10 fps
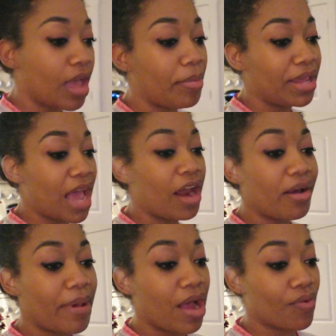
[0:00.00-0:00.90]
I mean, I
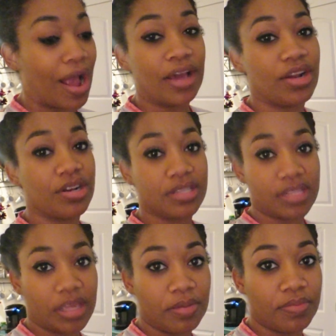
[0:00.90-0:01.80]
don't mind rocking her to
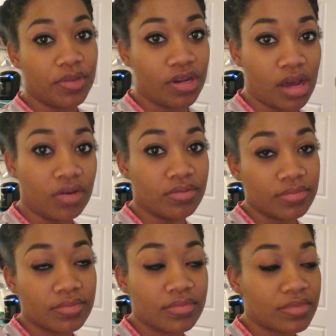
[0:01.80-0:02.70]
sleep, you know.
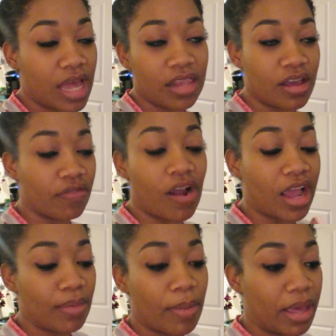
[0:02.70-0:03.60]
I love
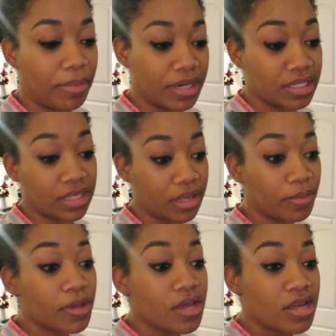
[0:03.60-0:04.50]
rocking my baby to sleep.
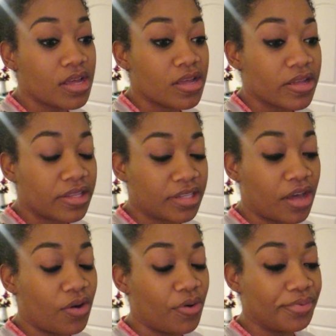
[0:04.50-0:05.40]

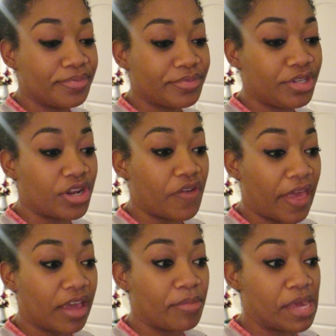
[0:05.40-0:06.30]
So, you know,
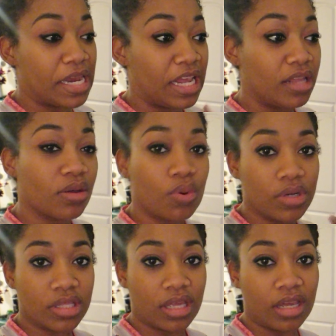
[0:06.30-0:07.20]
that can be an either
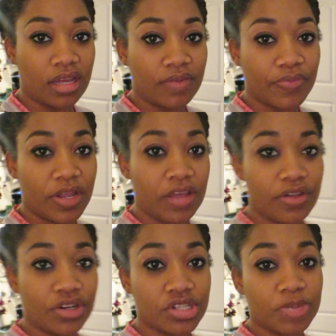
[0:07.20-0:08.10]
or thing.
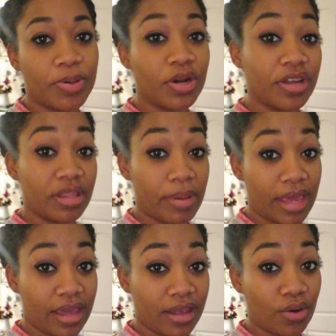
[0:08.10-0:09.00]
Either just put her in the
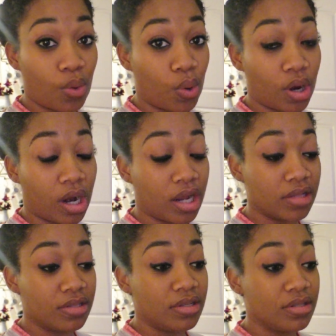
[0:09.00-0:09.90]
bed or
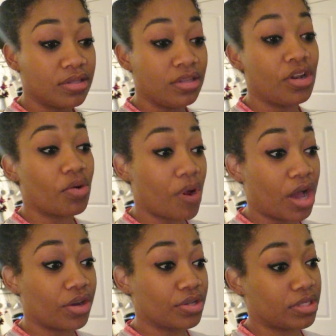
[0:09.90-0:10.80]
you know,
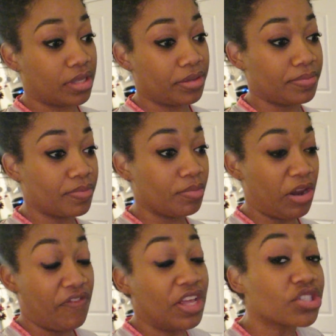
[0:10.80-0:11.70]
rock her to sleep.
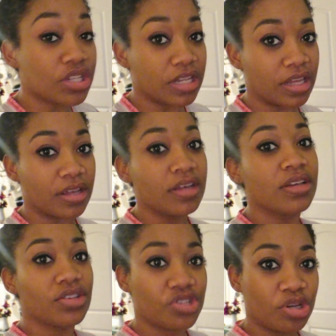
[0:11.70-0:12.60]
But eventually,
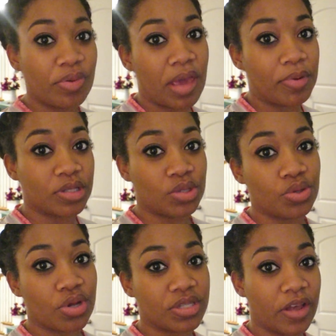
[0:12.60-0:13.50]
she'll be able to
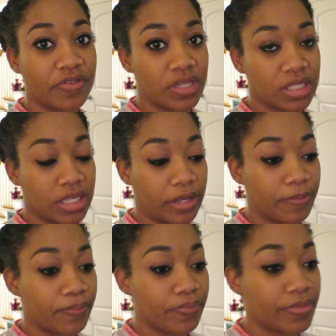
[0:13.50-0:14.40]
soothe herself to sleep.
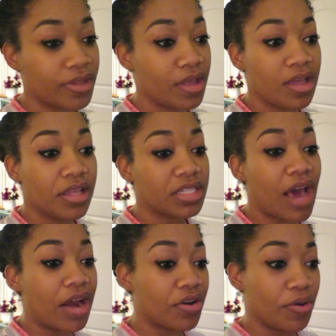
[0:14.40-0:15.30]
So
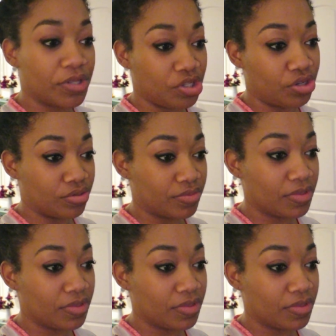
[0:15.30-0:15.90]
I don't know what to do.